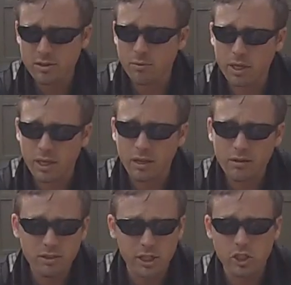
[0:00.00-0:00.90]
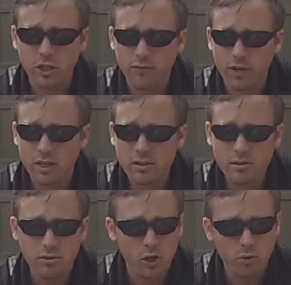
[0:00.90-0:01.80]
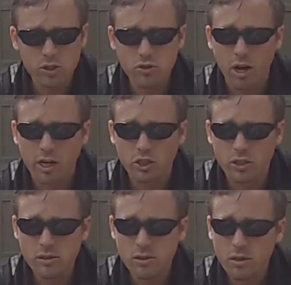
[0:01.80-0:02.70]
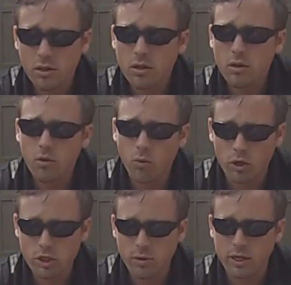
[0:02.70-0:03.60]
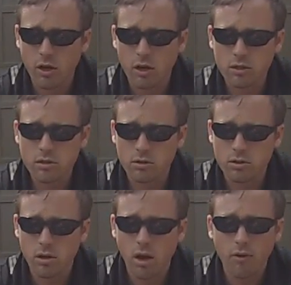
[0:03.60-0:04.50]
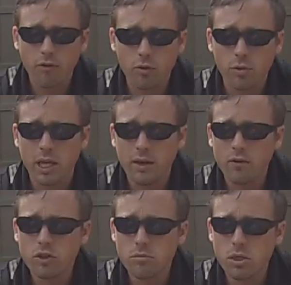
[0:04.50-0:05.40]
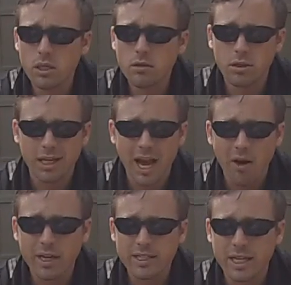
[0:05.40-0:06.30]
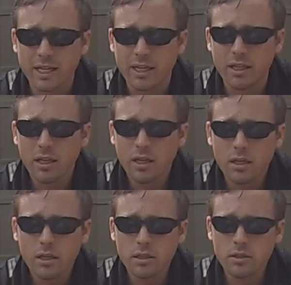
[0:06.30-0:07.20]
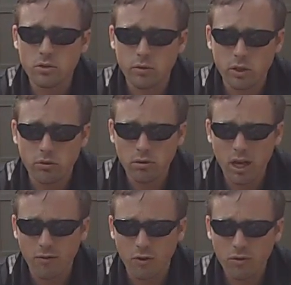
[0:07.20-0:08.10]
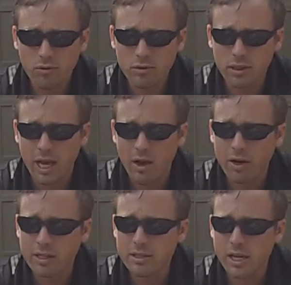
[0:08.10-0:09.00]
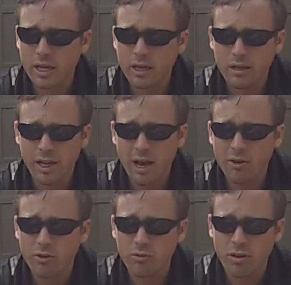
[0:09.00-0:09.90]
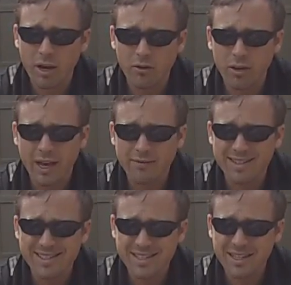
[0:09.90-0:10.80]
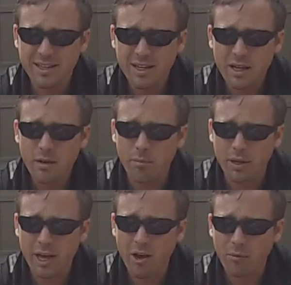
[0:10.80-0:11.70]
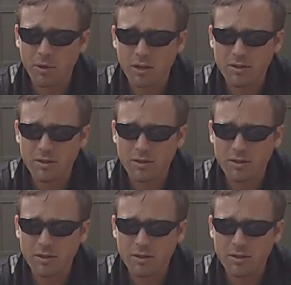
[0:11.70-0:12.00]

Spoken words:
the beginning teaching phase, no distractions. Once my dog starts to offer the behavior to me, now I take it to a new level. Now you not only have to sit, but now I'm going to